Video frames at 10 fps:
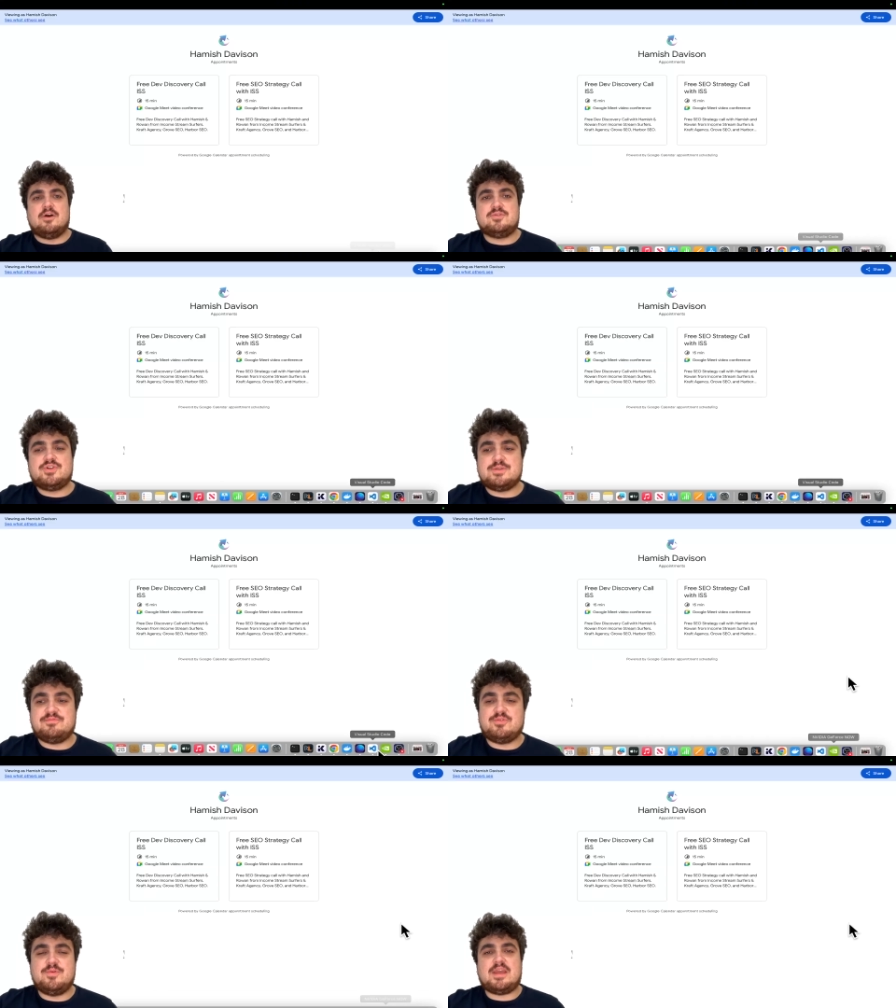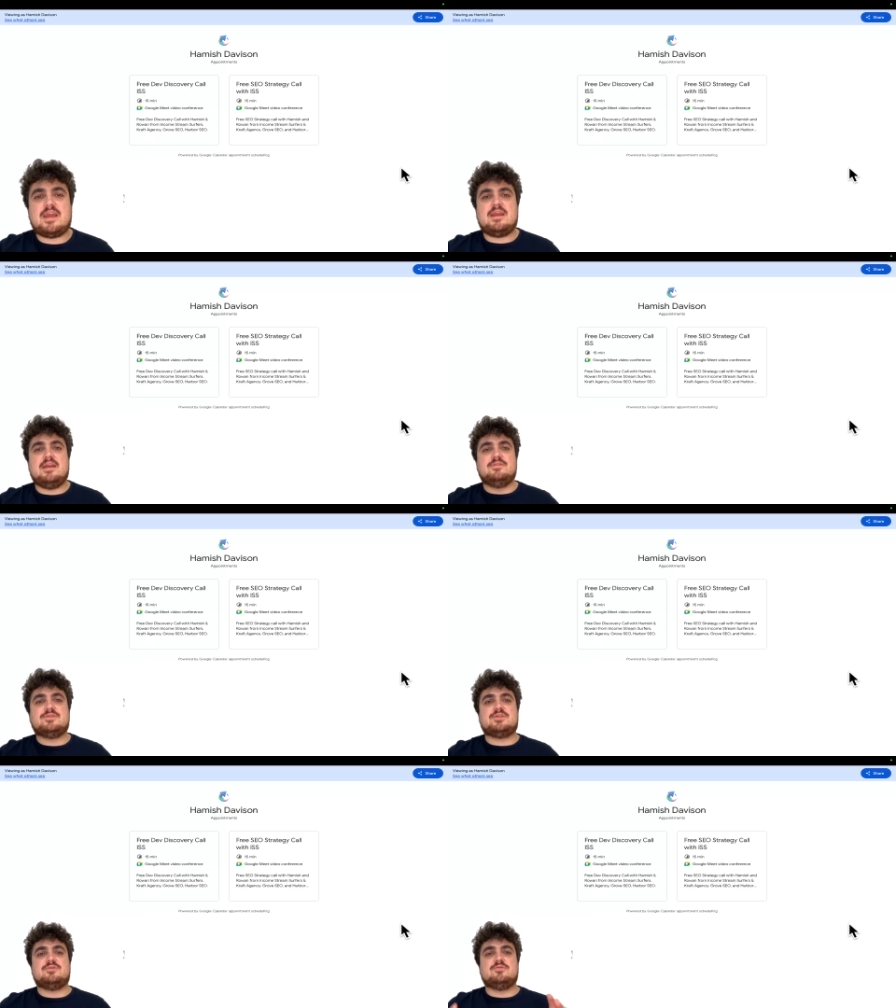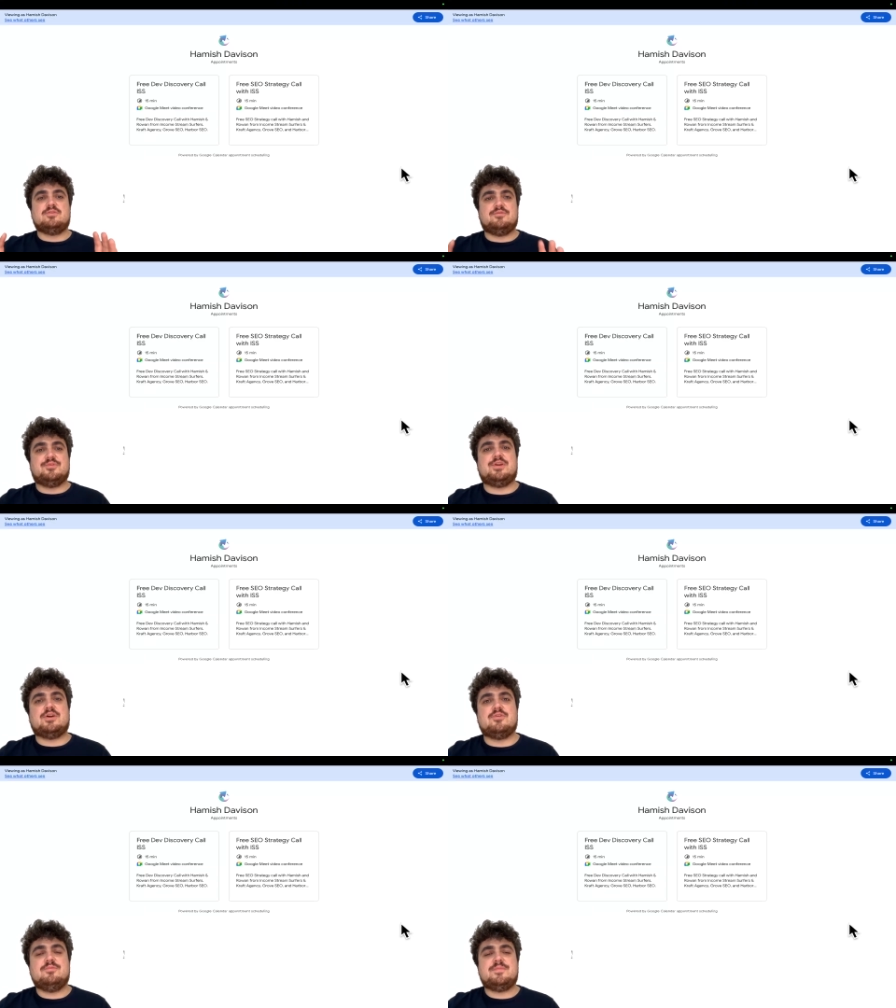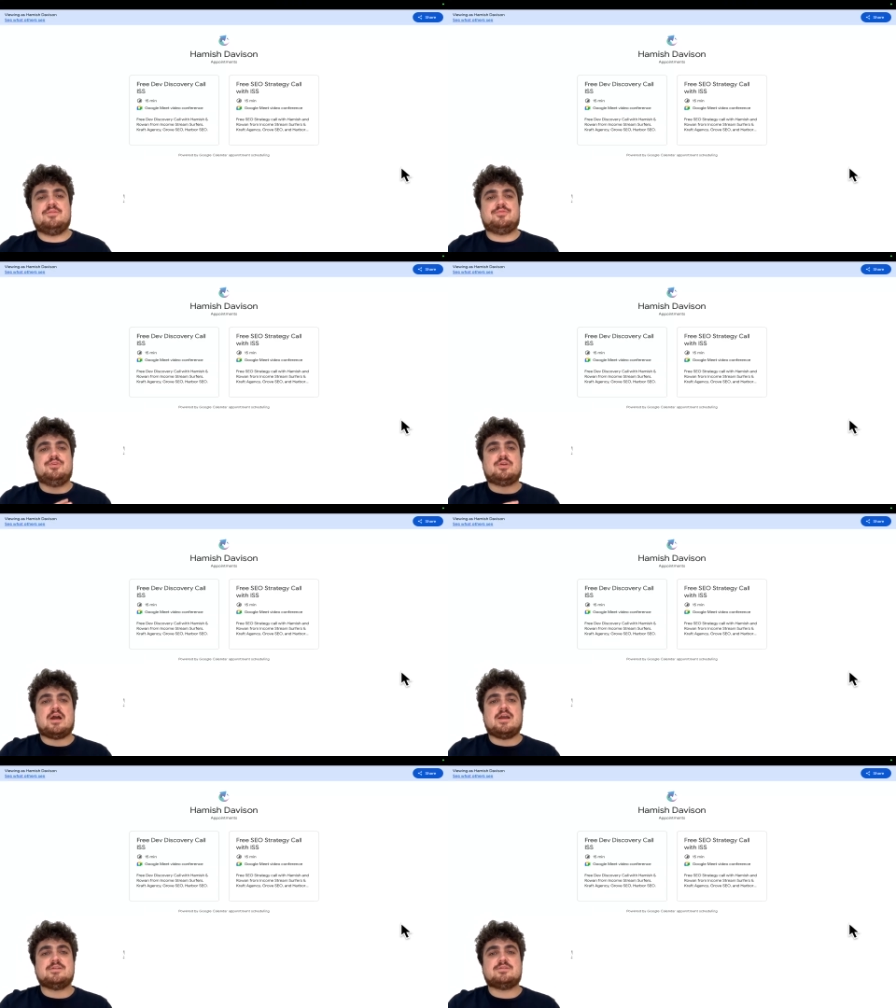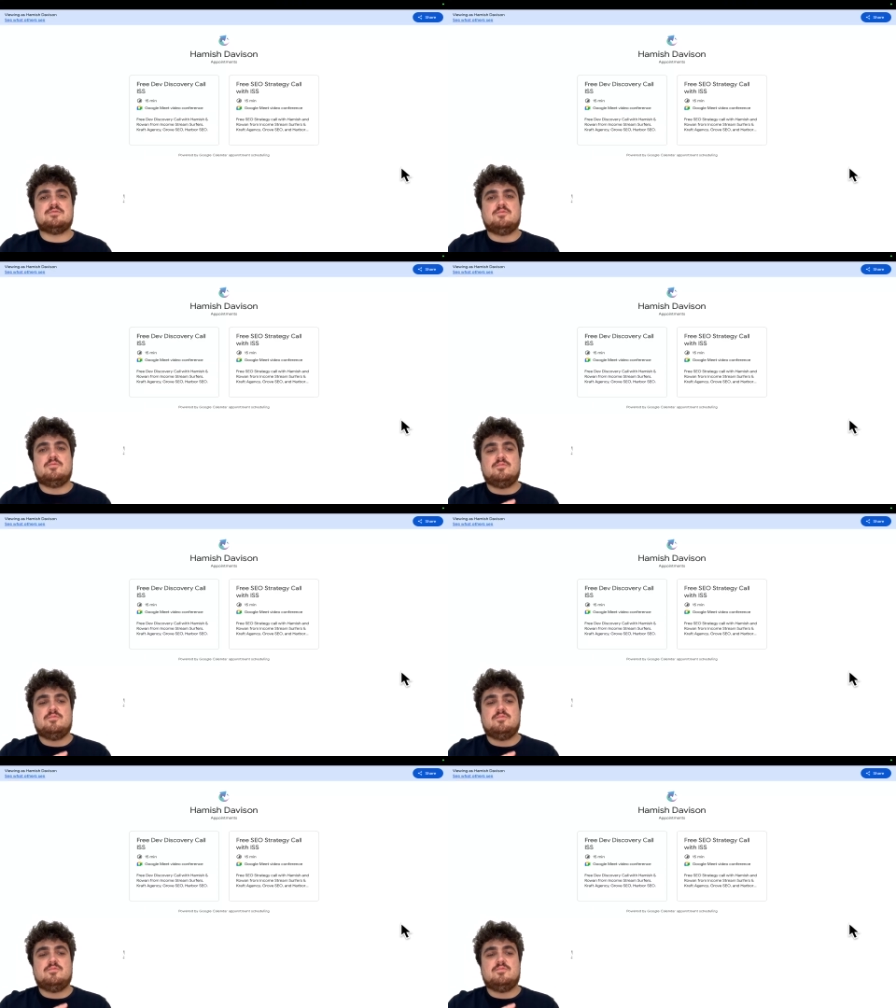Now, just before we get into the video, if you guys